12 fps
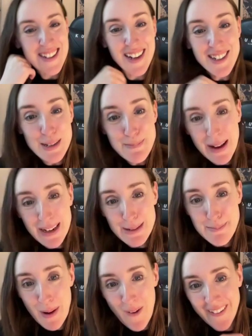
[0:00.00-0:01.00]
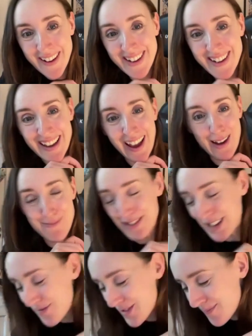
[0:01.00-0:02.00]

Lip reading: actually Ballybock, yeah, but you wouldn't